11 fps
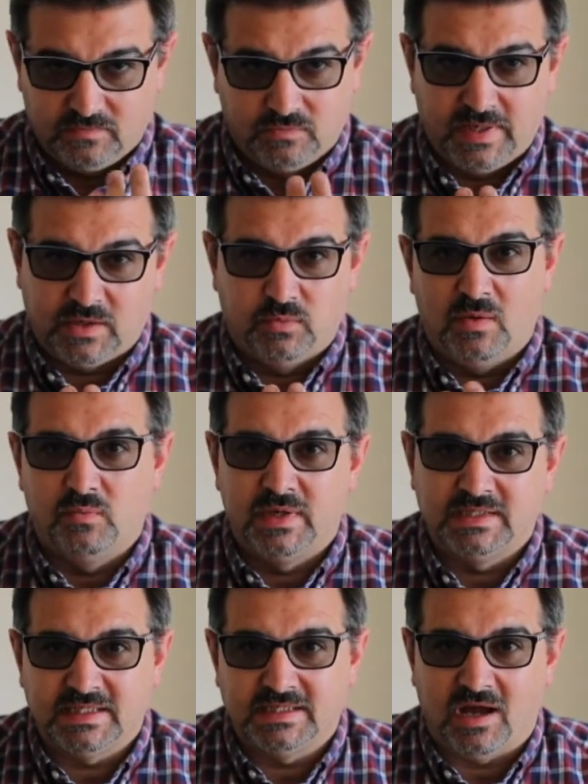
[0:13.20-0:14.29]
week 1 we
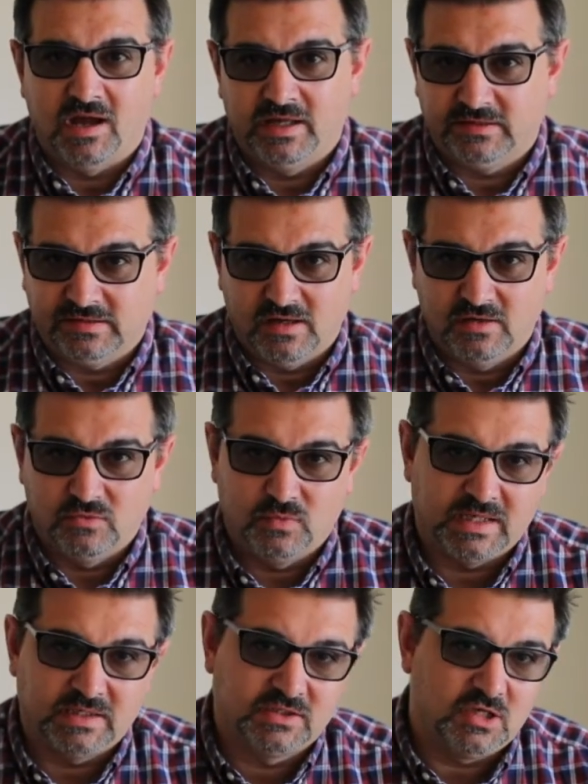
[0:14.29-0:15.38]
did ISO,
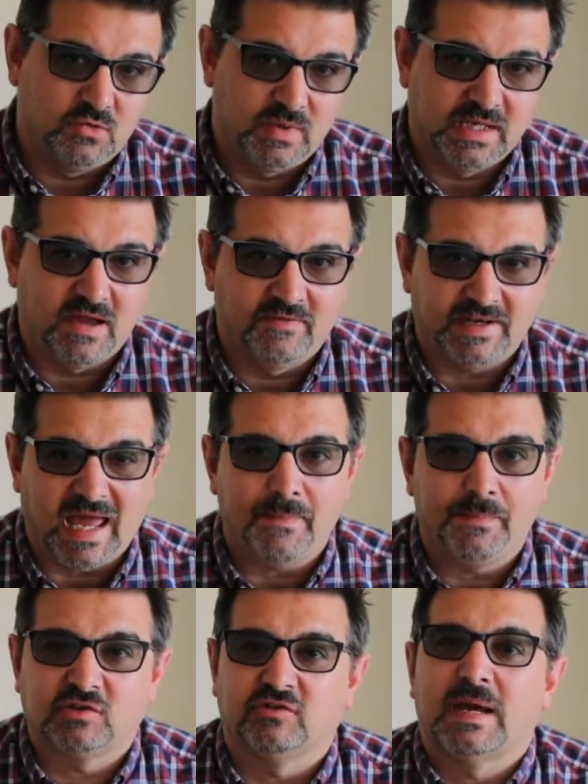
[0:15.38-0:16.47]
week 2 we covered
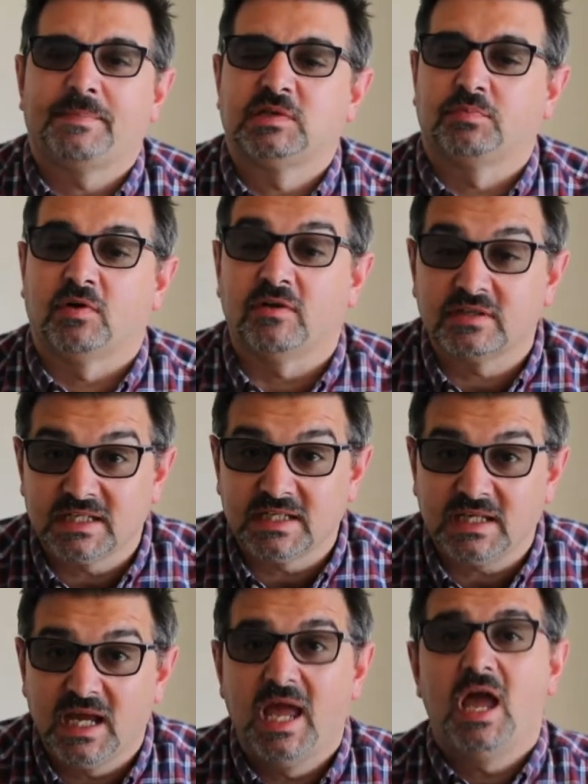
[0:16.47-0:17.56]
aperture and aperture priority,
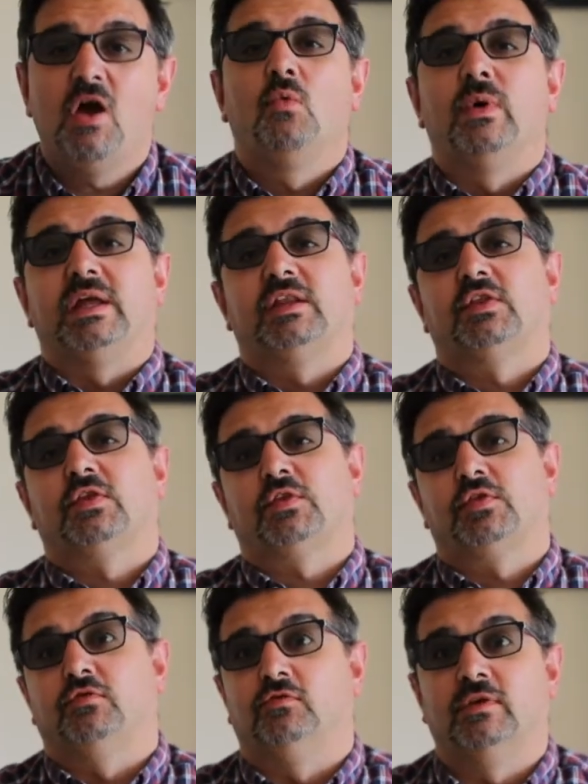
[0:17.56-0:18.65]
week
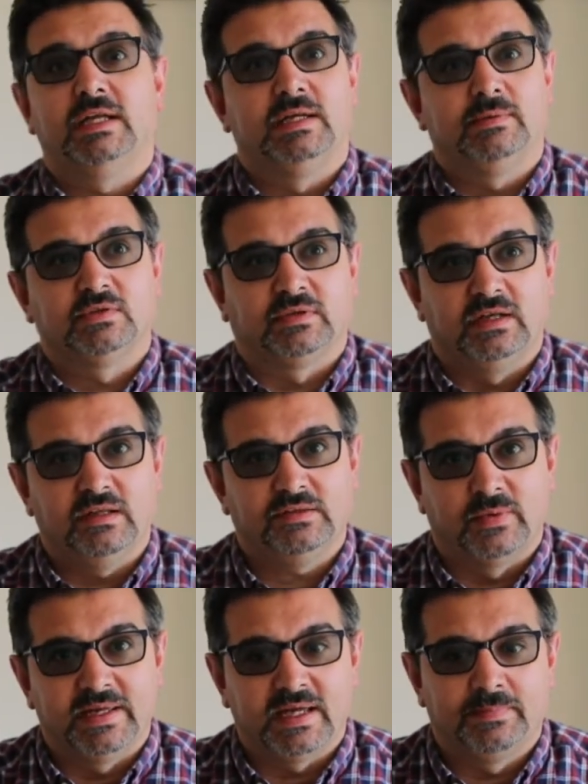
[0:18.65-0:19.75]
3, which was last
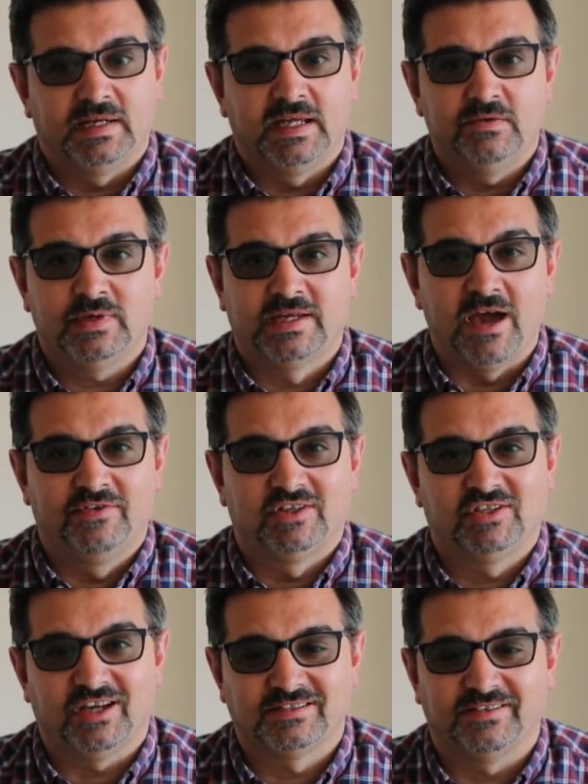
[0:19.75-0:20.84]
week I believe, we covered
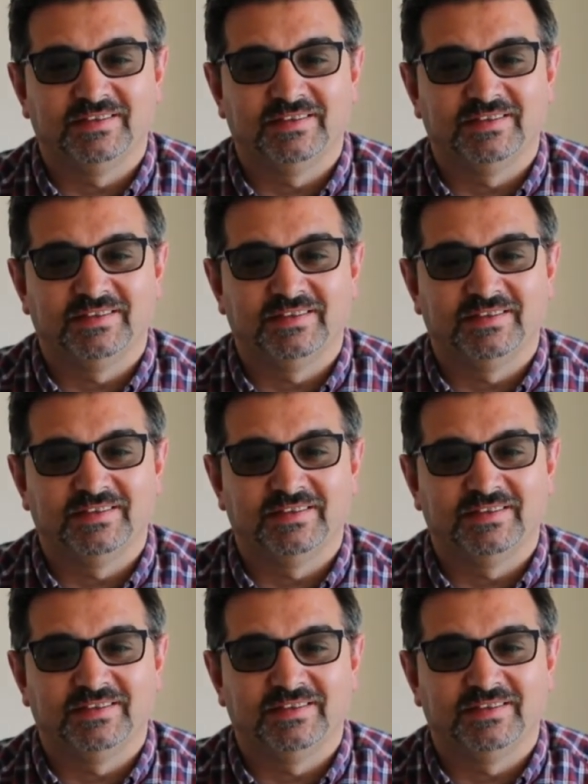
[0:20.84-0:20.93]
shutter.